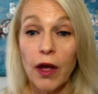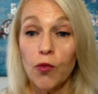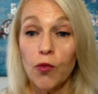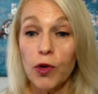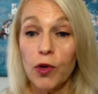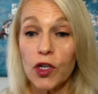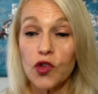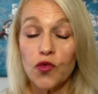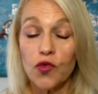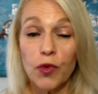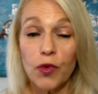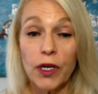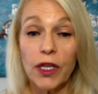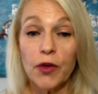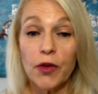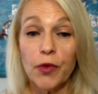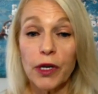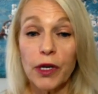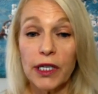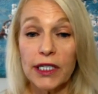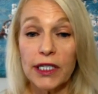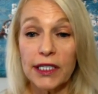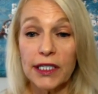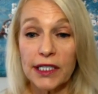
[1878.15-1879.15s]
which really
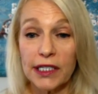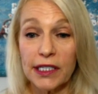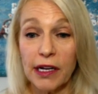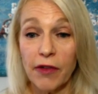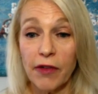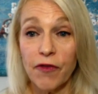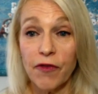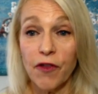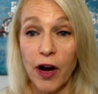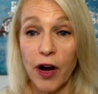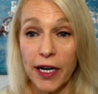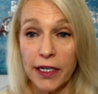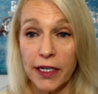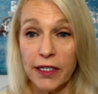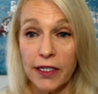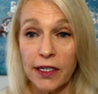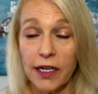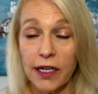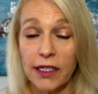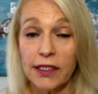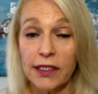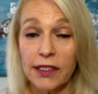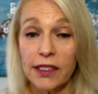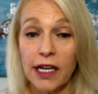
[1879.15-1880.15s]
really
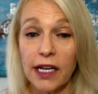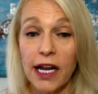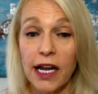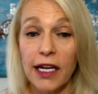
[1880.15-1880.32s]
frightened us,